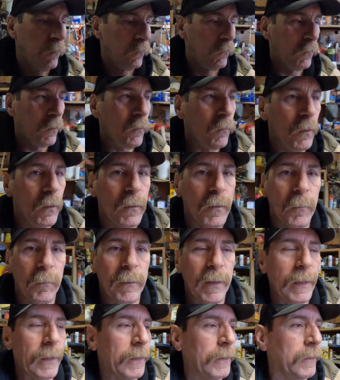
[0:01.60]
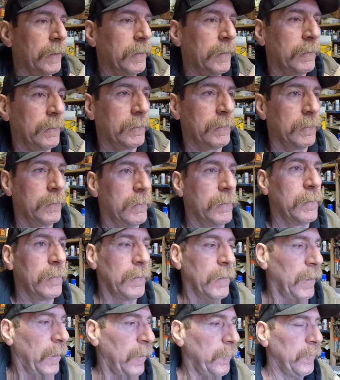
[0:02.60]
Well, welcome back.
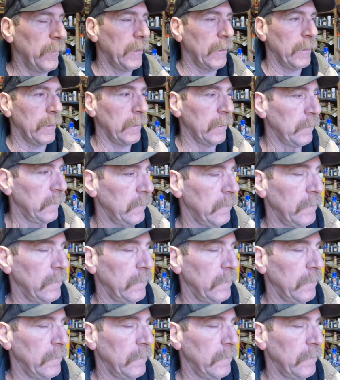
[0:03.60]
I'm out